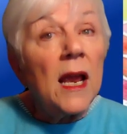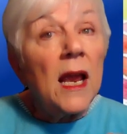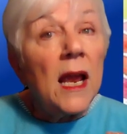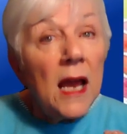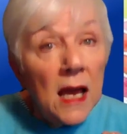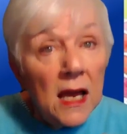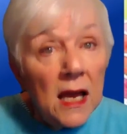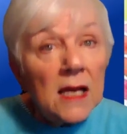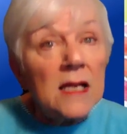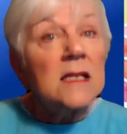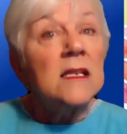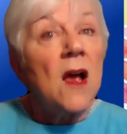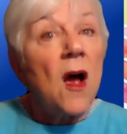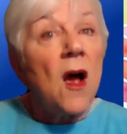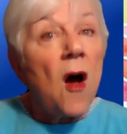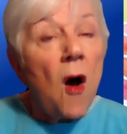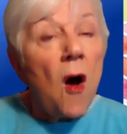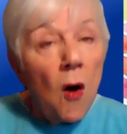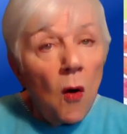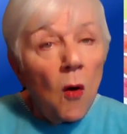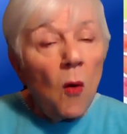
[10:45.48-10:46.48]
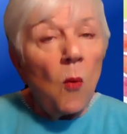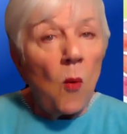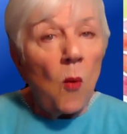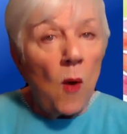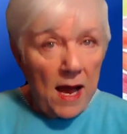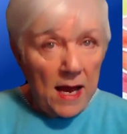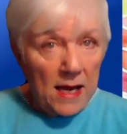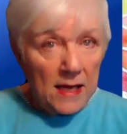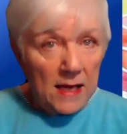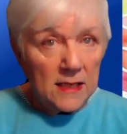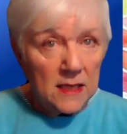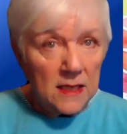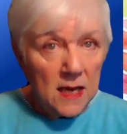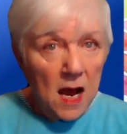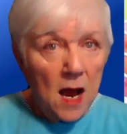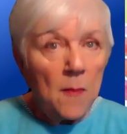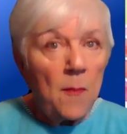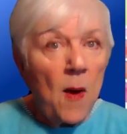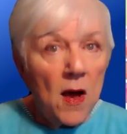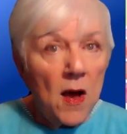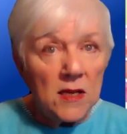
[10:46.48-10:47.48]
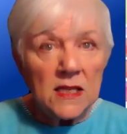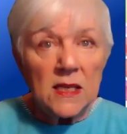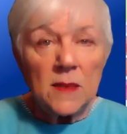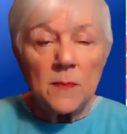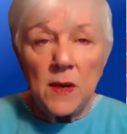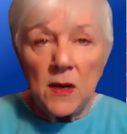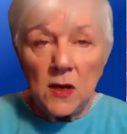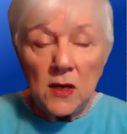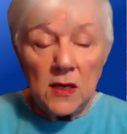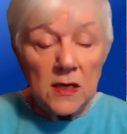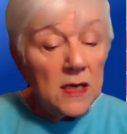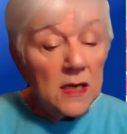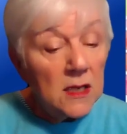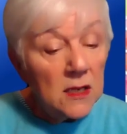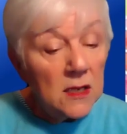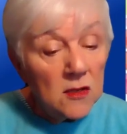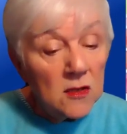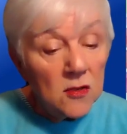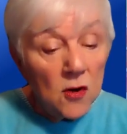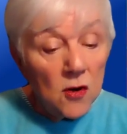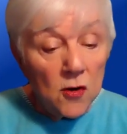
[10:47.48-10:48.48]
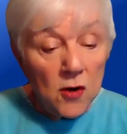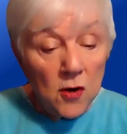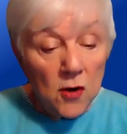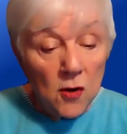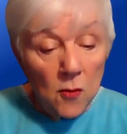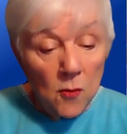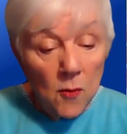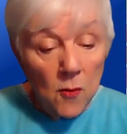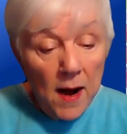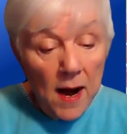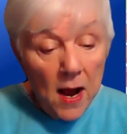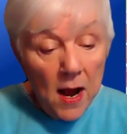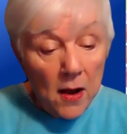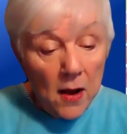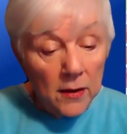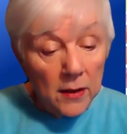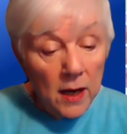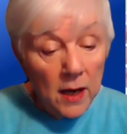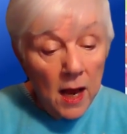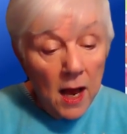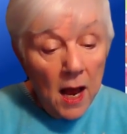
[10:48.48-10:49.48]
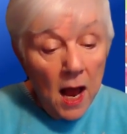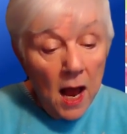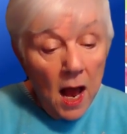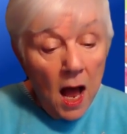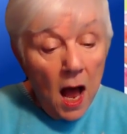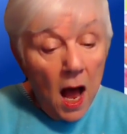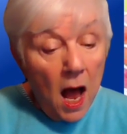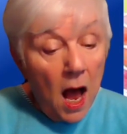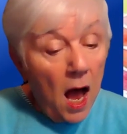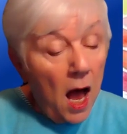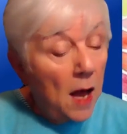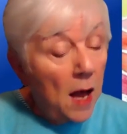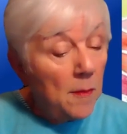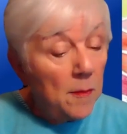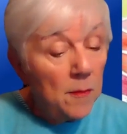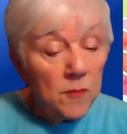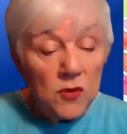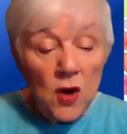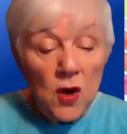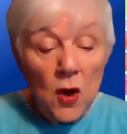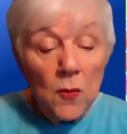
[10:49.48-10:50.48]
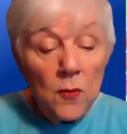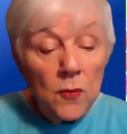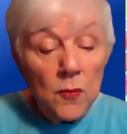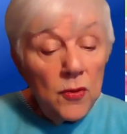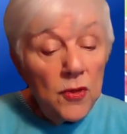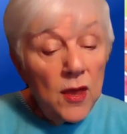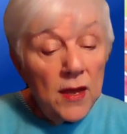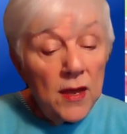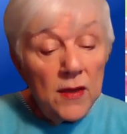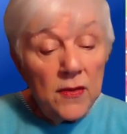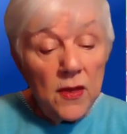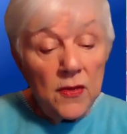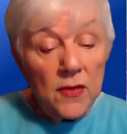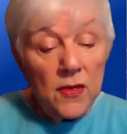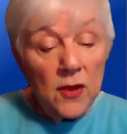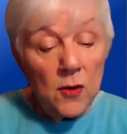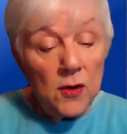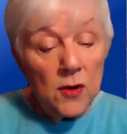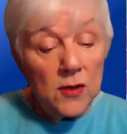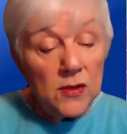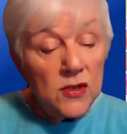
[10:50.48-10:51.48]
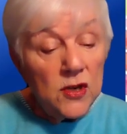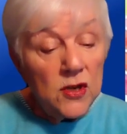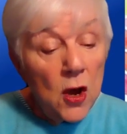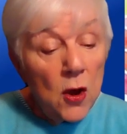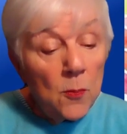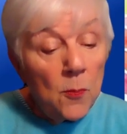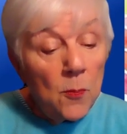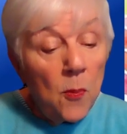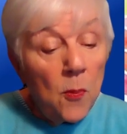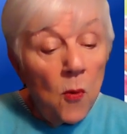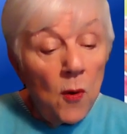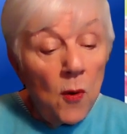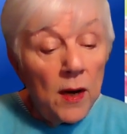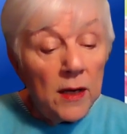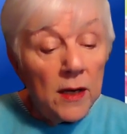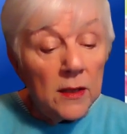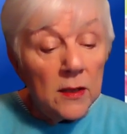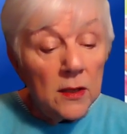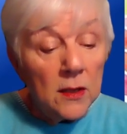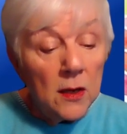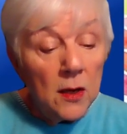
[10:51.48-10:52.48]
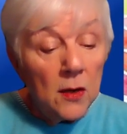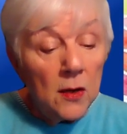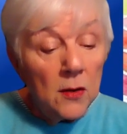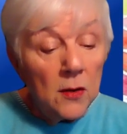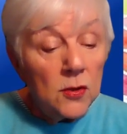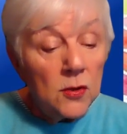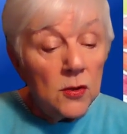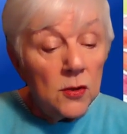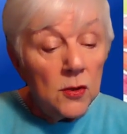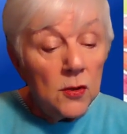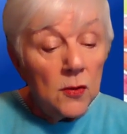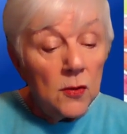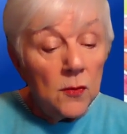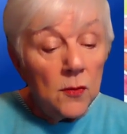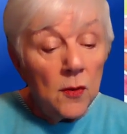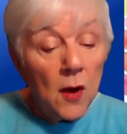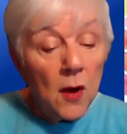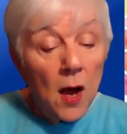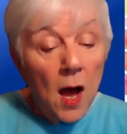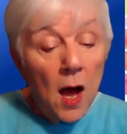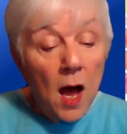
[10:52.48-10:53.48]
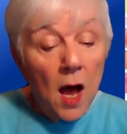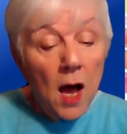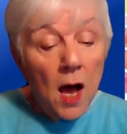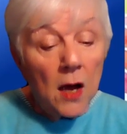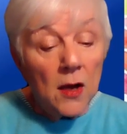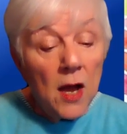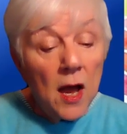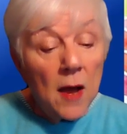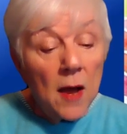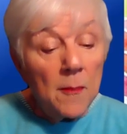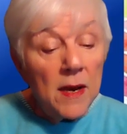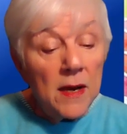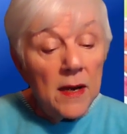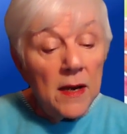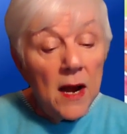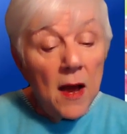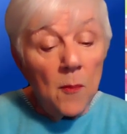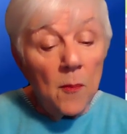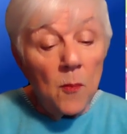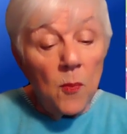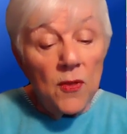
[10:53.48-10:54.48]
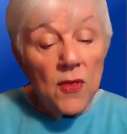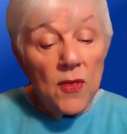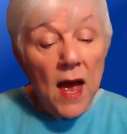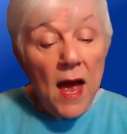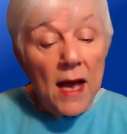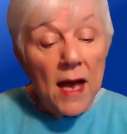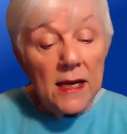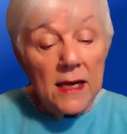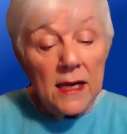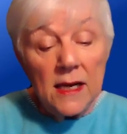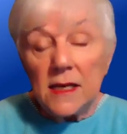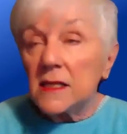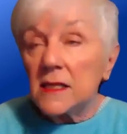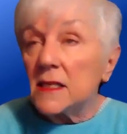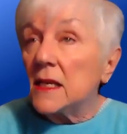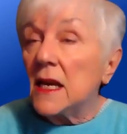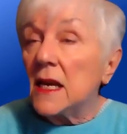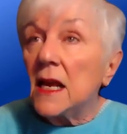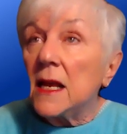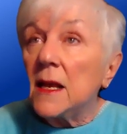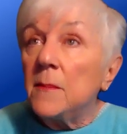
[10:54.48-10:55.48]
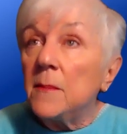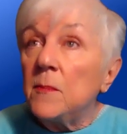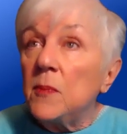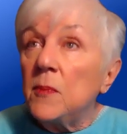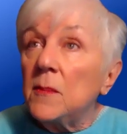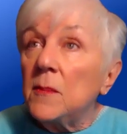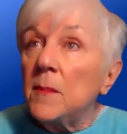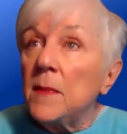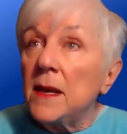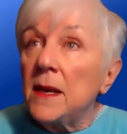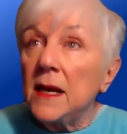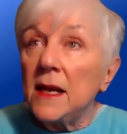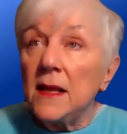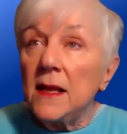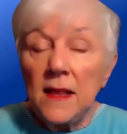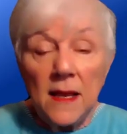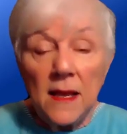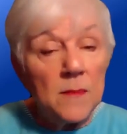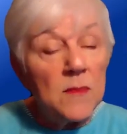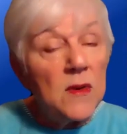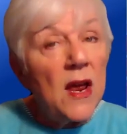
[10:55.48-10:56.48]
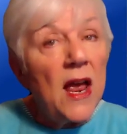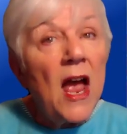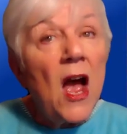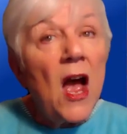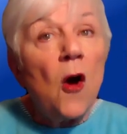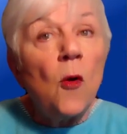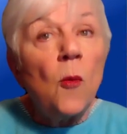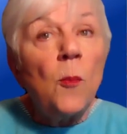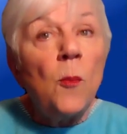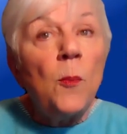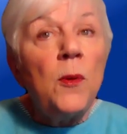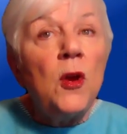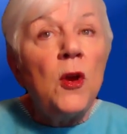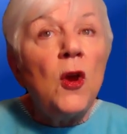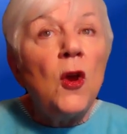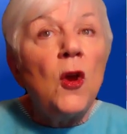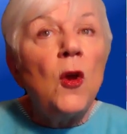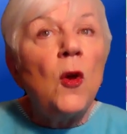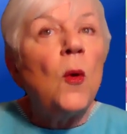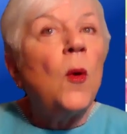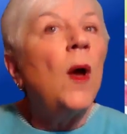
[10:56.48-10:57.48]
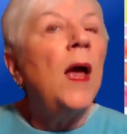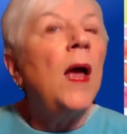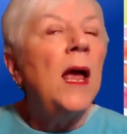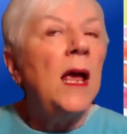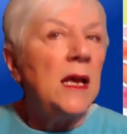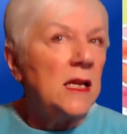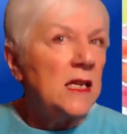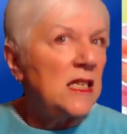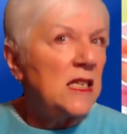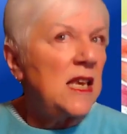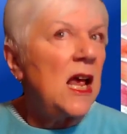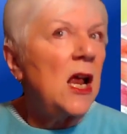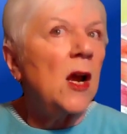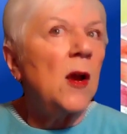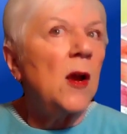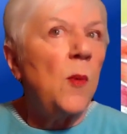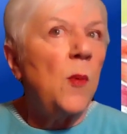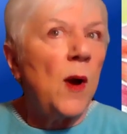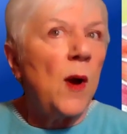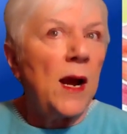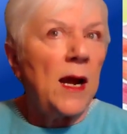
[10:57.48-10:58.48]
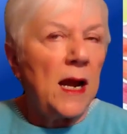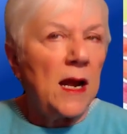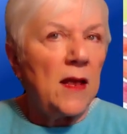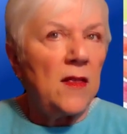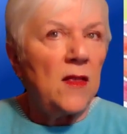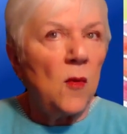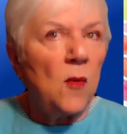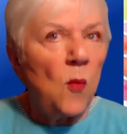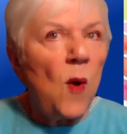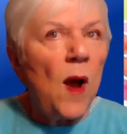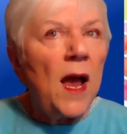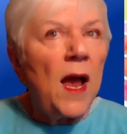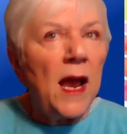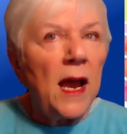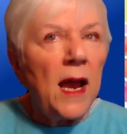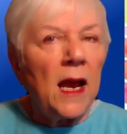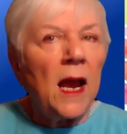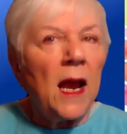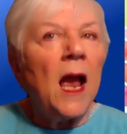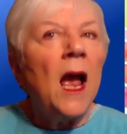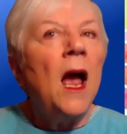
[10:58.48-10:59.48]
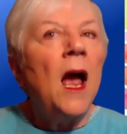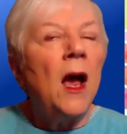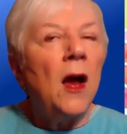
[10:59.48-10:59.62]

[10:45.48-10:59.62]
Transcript: is always a possibility to turn it around. Don't think that there is no point to coming up with ideas and implementing them to help you celebrate in the way